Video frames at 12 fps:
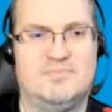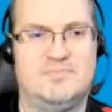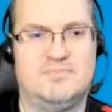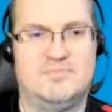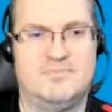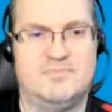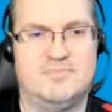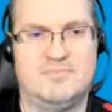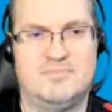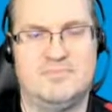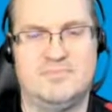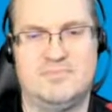
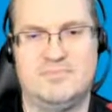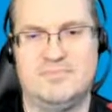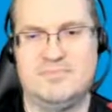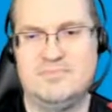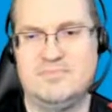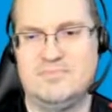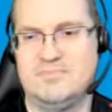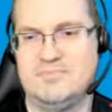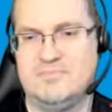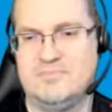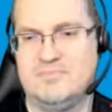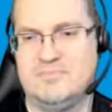
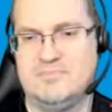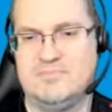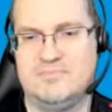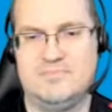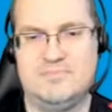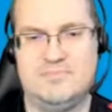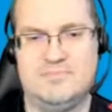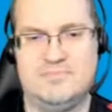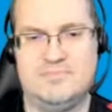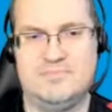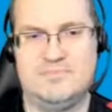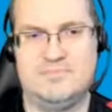
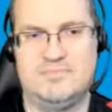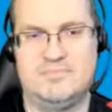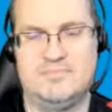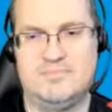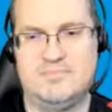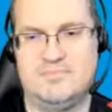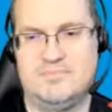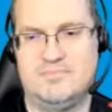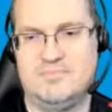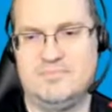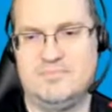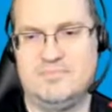
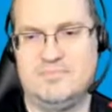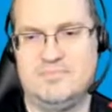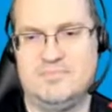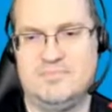[no speech]